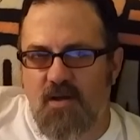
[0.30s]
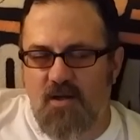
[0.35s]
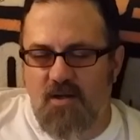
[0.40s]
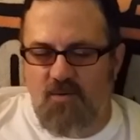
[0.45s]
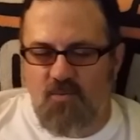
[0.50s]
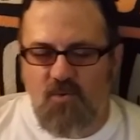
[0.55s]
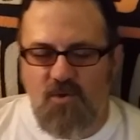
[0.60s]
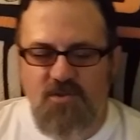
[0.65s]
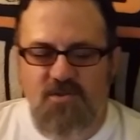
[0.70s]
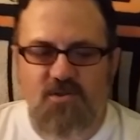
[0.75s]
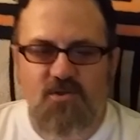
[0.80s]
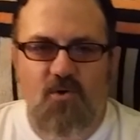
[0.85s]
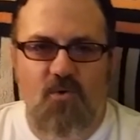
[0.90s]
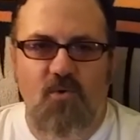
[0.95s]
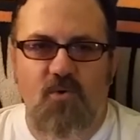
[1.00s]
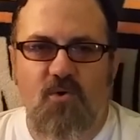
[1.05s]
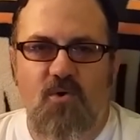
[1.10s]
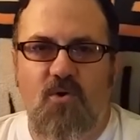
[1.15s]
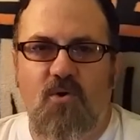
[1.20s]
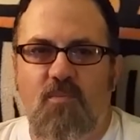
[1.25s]
Hey, what's
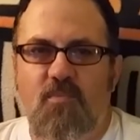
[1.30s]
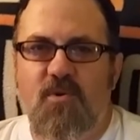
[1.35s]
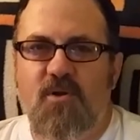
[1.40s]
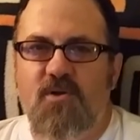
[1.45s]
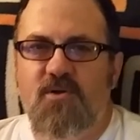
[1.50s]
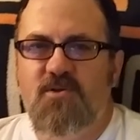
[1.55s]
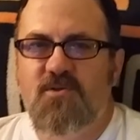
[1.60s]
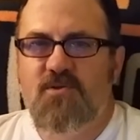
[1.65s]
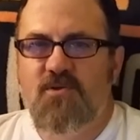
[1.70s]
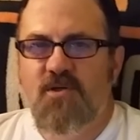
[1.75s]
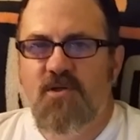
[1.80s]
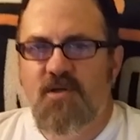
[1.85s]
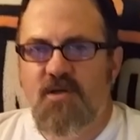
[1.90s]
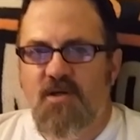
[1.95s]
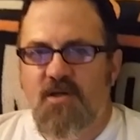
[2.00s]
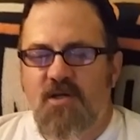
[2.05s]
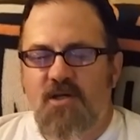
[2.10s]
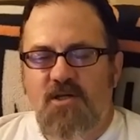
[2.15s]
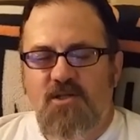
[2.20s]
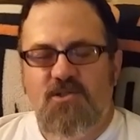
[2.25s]
going on, ministry?
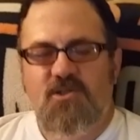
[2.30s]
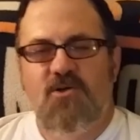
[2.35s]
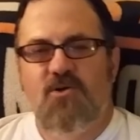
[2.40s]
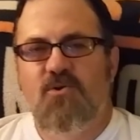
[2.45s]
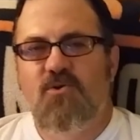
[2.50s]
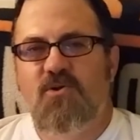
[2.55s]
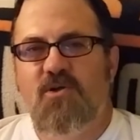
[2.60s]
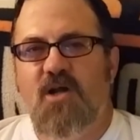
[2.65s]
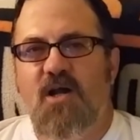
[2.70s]
Children,